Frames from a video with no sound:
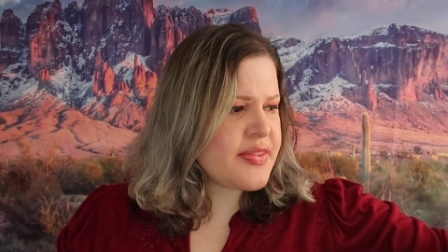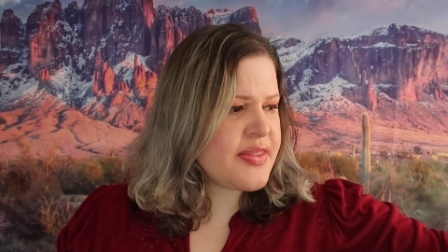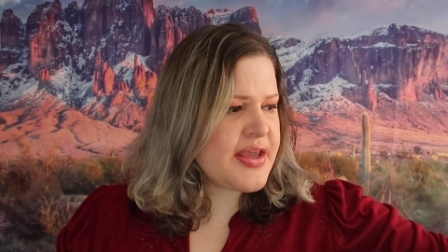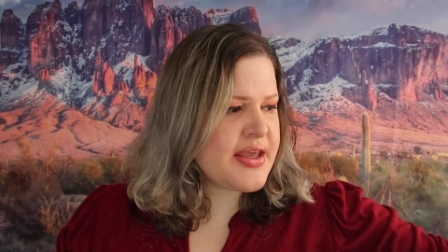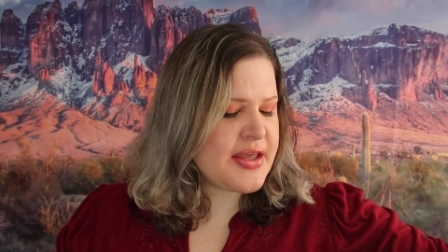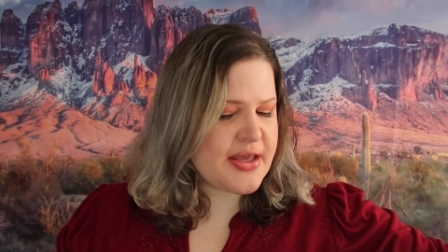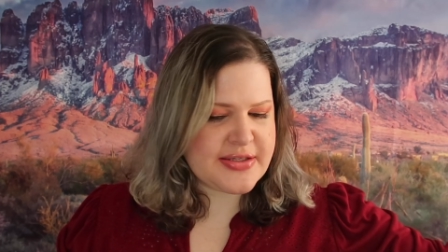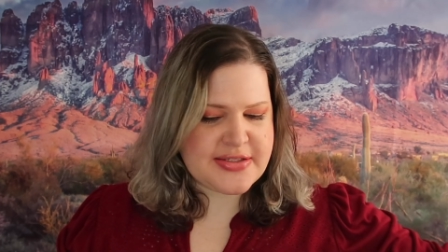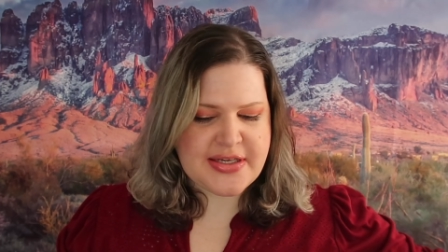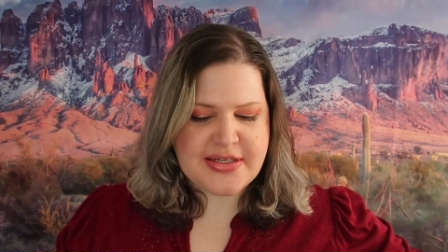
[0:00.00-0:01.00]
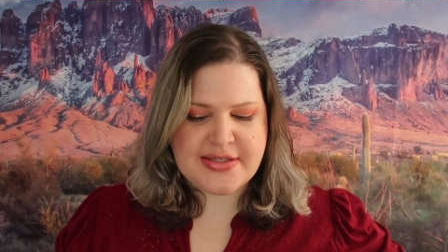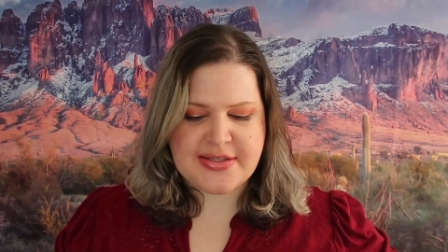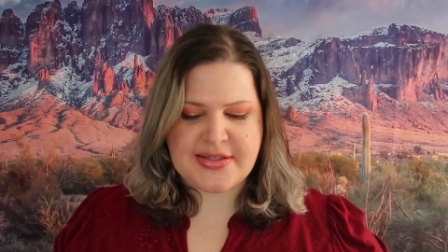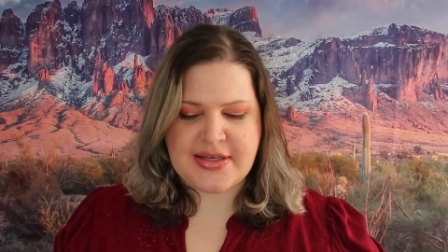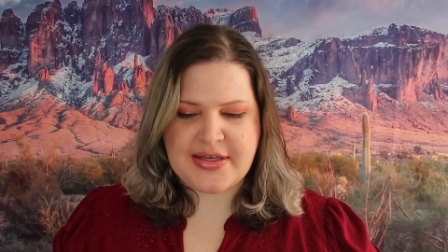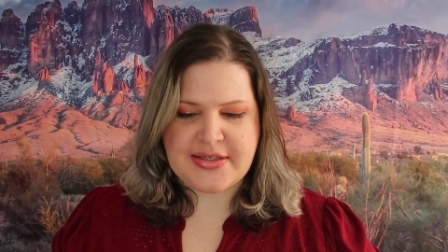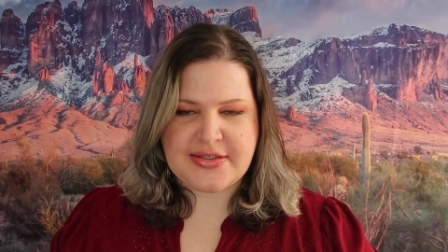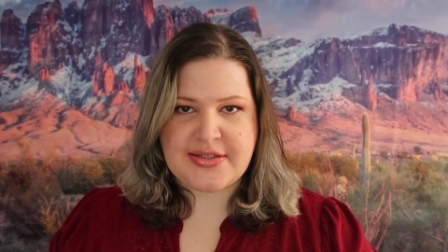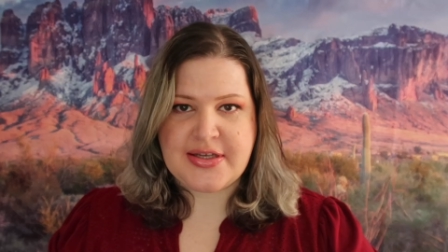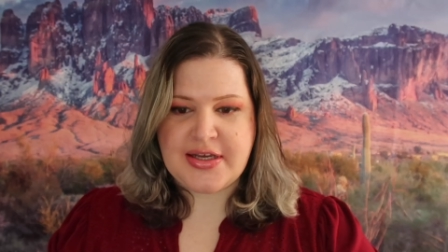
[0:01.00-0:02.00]
They did
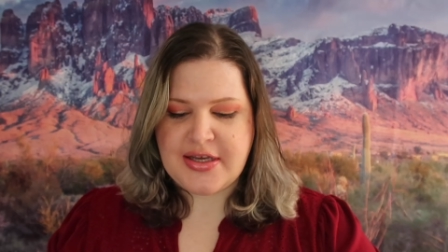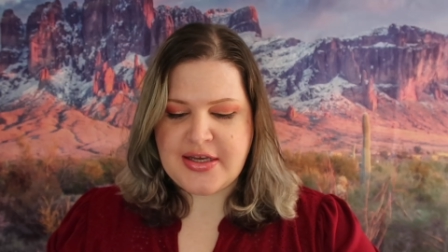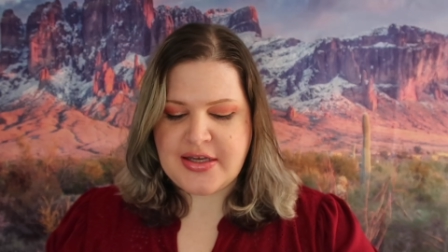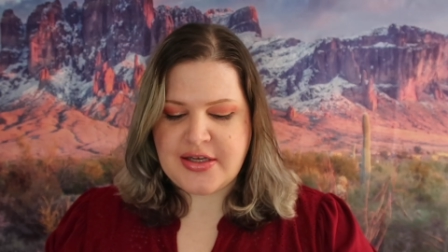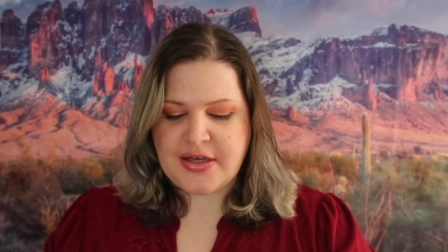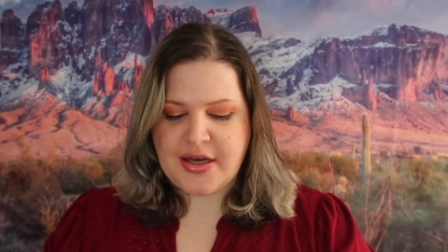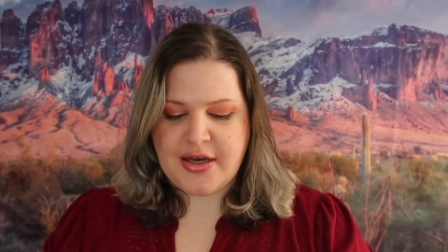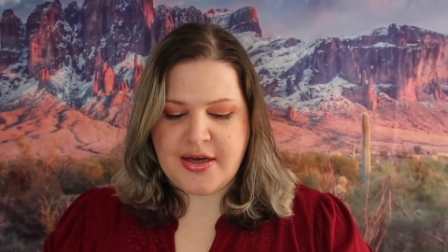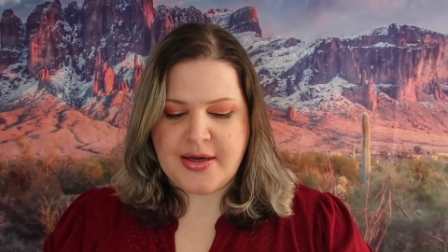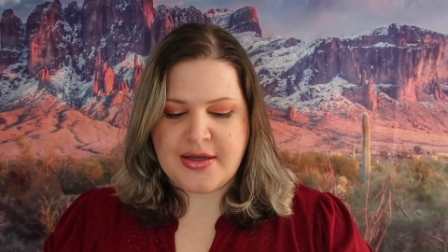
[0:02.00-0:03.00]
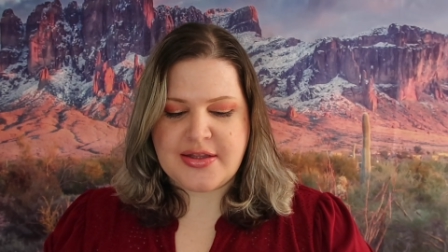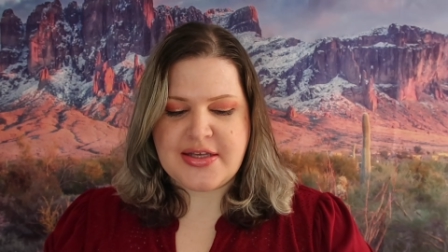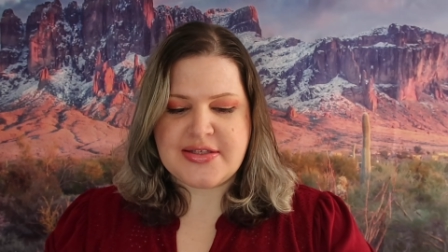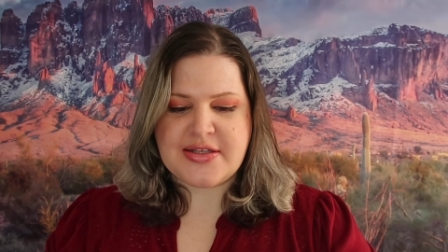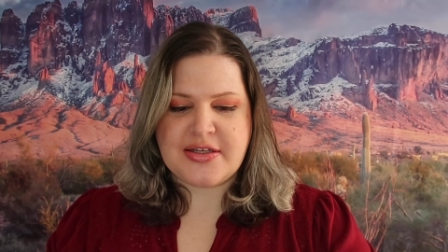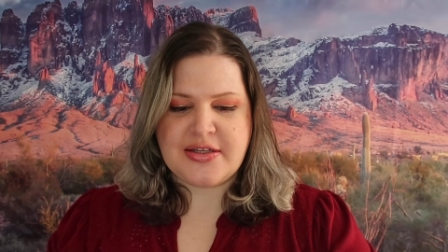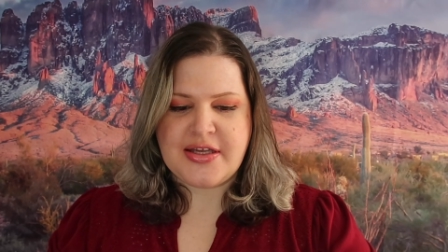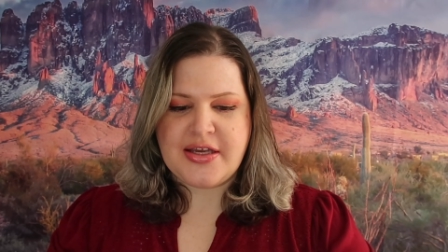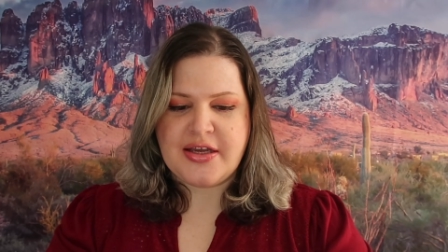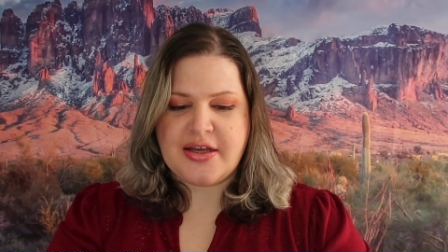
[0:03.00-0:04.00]
send these
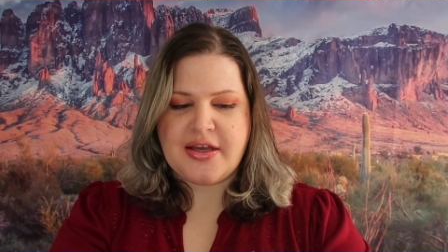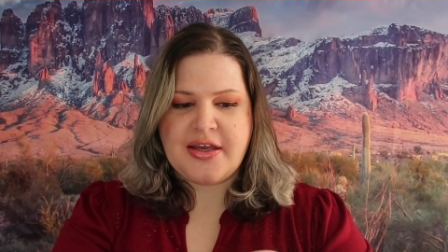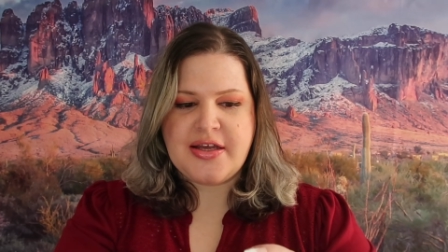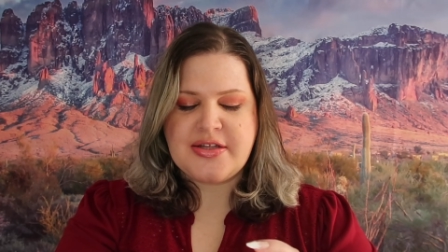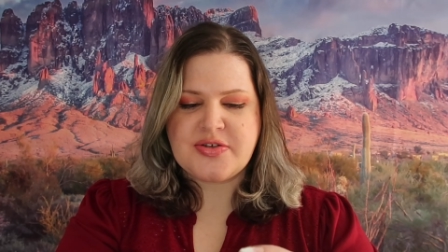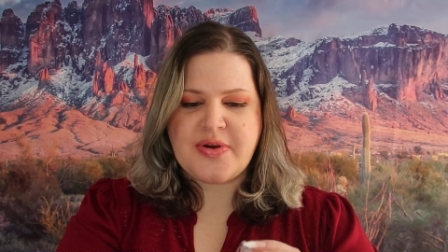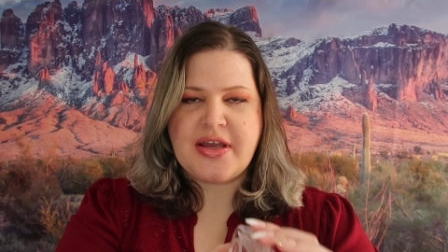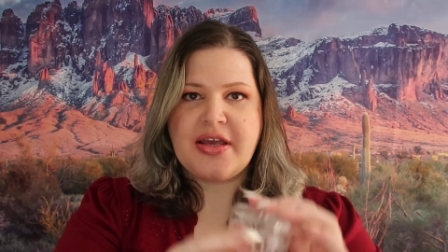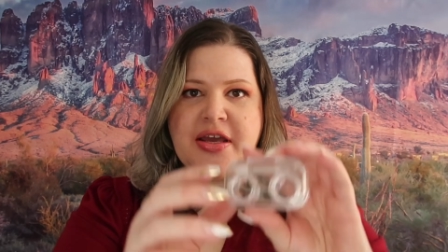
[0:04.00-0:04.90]
little kits right